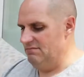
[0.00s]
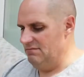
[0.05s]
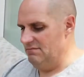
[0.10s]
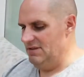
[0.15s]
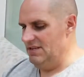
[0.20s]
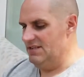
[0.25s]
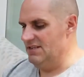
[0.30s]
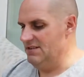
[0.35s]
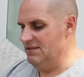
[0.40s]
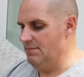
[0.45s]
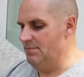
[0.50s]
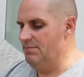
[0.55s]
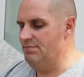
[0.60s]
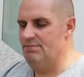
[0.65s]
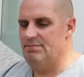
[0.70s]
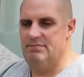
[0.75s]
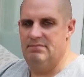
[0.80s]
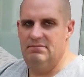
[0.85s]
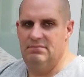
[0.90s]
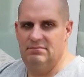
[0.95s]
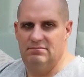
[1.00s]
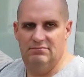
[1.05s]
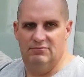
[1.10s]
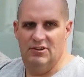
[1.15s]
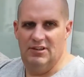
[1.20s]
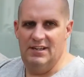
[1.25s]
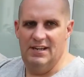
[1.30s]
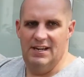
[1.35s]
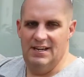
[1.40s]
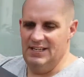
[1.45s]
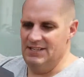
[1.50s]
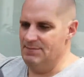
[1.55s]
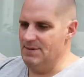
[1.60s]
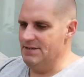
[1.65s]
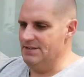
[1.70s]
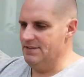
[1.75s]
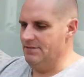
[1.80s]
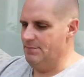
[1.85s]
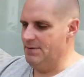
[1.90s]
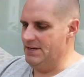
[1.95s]
This is a really
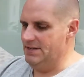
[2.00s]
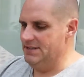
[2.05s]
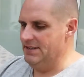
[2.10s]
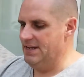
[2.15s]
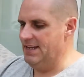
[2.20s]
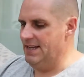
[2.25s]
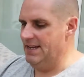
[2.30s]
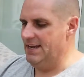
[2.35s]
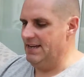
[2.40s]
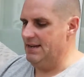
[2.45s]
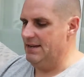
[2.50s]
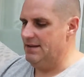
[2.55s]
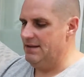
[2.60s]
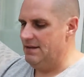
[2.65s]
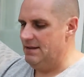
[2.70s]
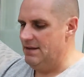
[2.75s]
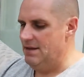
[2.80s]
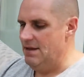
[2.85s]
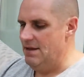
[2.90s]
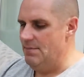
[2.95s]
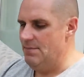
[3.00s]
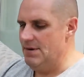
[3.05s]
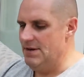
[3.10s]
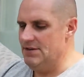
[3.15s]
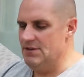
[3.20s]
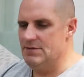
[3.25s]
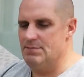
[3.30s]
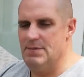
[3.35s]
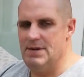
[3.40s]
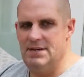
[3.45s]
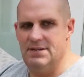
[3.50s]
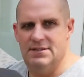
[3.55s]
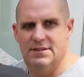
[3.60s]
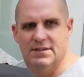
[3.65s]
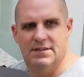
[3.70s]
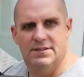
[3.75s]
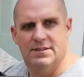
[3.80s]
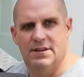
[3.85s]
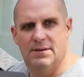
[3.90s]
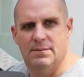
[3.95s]
inexpensive piece of kit, but it just means
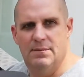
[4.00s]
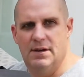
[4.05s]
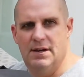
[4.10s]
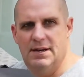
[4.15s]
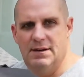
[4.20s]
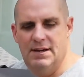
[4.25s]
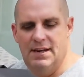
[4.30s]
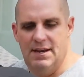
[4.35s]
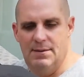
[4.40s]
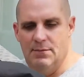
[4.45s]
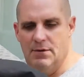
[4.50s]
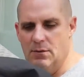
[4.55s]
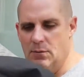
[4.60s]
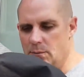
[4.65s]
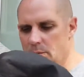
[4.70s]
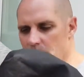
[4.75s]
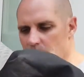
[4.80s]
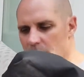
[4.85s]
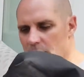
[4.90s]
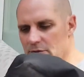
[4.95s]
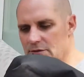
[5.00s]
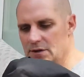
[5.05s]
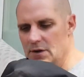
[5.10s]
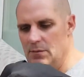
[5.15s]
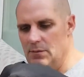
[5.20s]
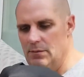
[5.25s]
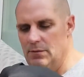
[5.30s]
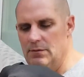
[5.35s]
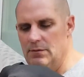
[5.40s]
that I can keep my wheelchair